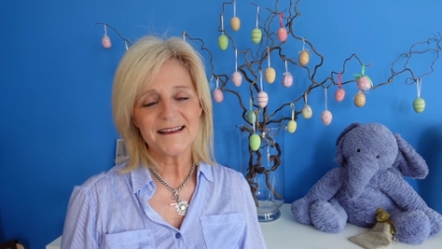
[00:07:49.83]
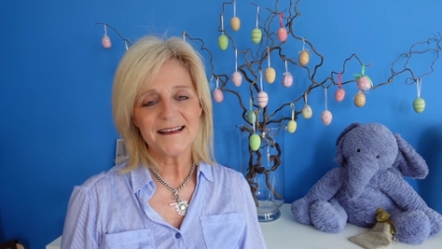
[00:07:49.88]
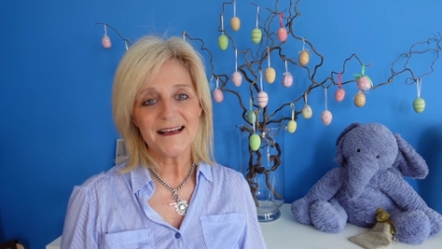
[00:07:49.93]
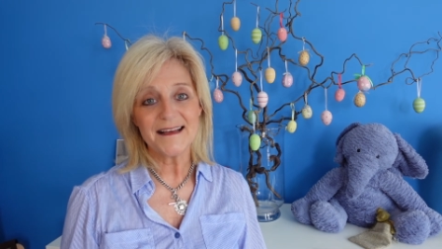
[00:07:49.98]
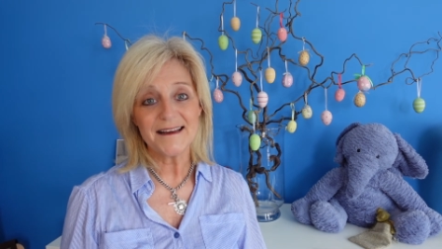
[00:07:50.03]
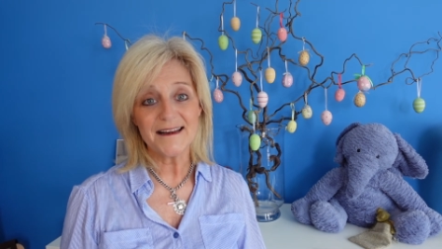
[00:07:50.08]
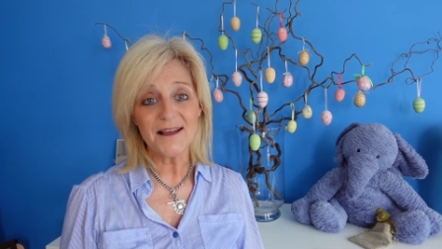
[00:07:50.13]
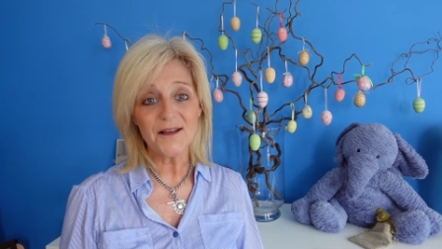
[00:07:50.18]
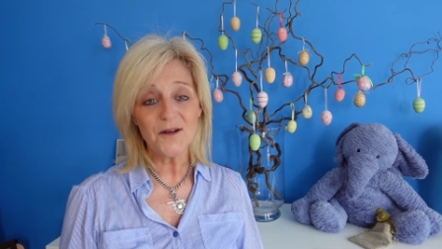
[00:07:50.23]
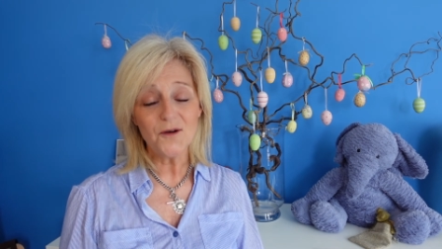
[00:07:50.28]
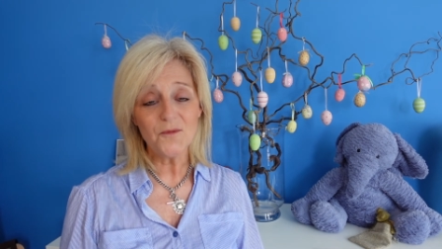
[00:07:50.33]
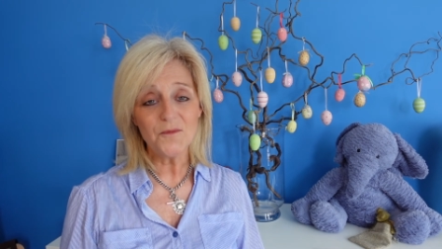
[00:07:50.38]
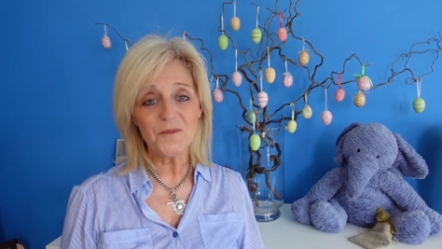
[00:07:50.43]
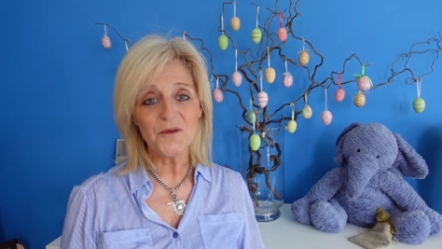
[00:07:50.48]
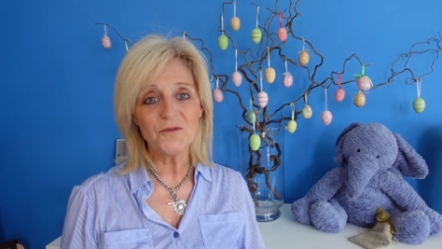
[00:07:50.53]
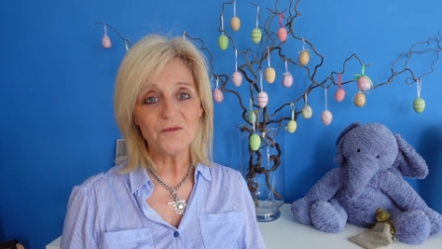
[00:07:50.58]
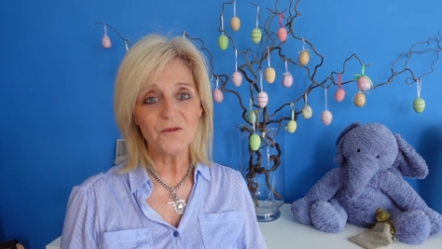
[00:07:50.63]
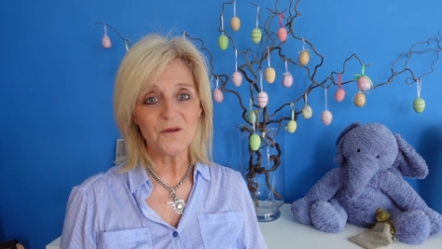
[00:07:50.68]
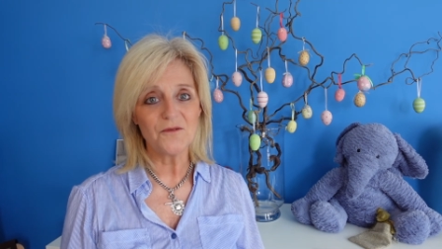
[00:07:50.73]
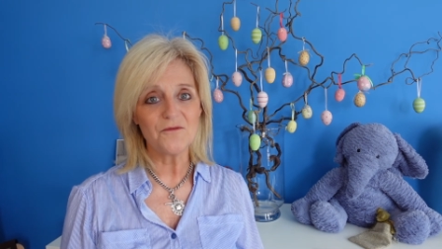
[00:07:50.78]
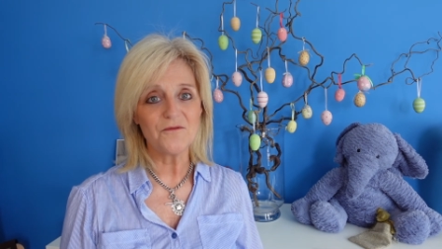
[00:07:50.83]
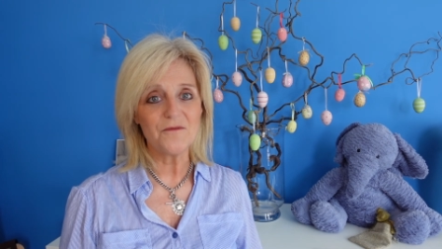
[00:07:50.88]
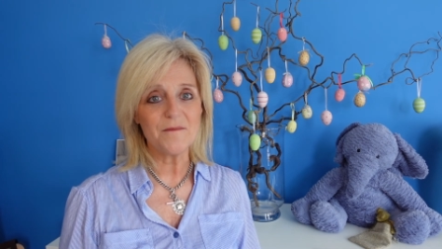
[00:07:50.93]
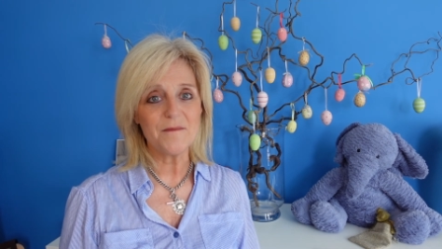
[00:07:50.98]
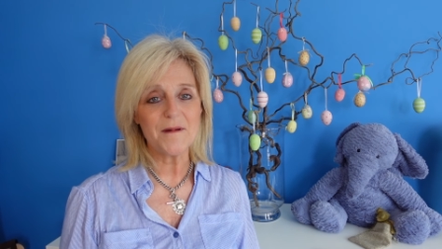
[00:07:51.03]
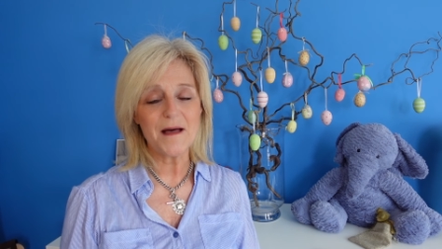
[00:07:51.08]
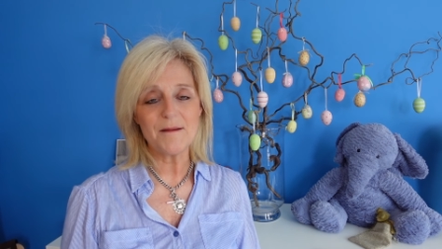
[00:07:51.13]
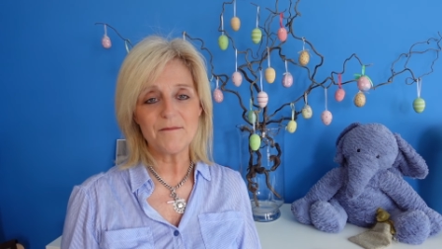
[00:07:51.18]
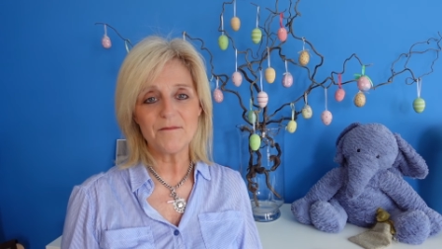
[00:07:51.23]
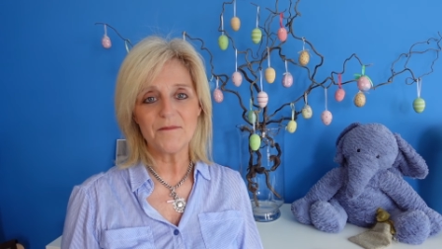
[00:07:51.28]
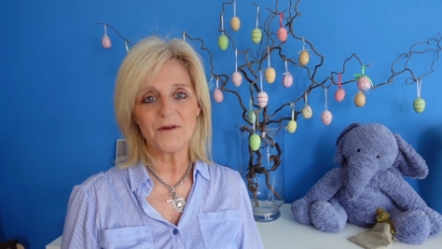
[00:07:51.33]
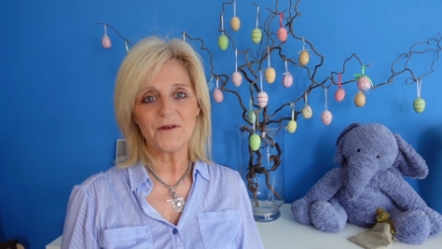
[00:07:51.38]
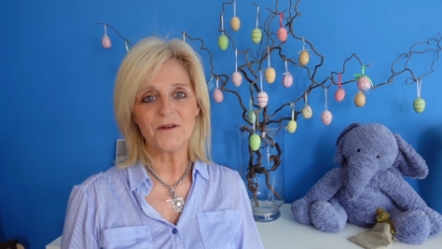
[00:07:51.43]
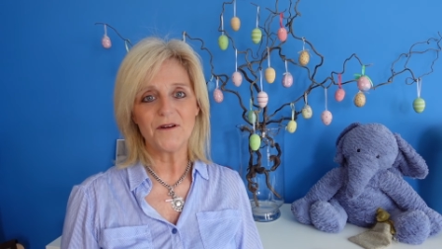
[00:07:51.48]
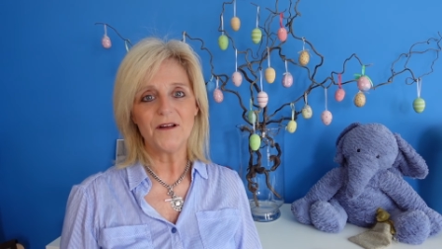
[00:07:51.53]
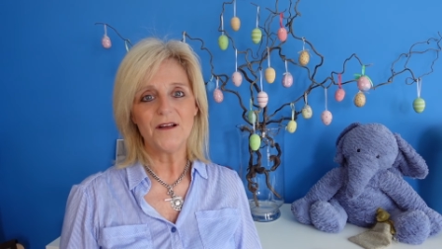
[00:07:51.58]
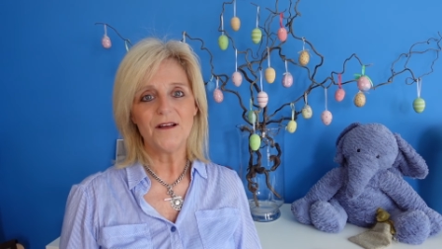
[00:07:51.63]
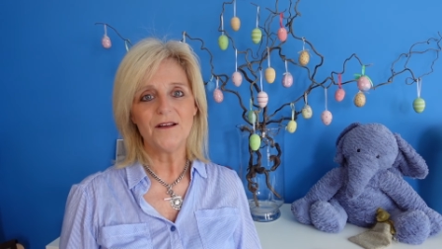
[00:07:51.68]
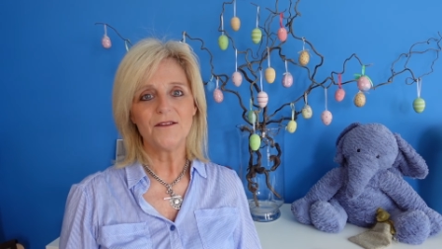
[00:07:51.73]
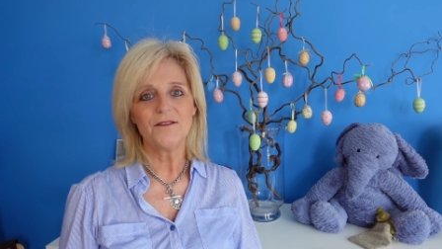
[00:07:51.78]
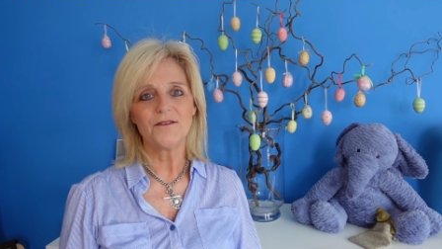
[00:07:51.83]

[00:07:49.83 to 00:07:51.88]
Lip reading: And I hope you will remember